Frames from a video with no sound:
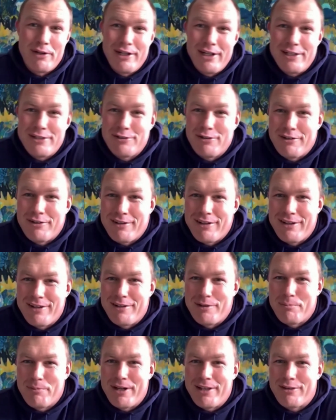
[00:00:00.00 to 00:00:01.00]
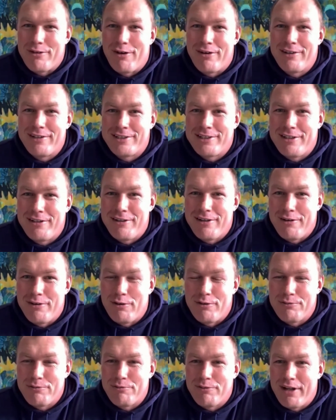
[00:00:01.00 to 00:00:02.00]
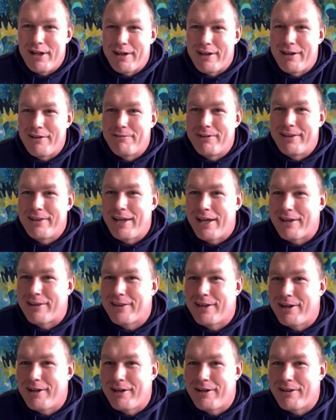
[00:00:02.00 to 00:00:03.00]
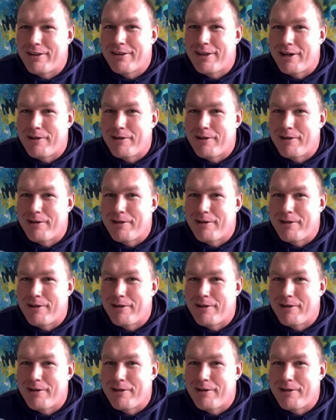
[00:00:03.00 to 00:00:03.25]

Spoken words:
let's not debate the honesty there, or like give and take 30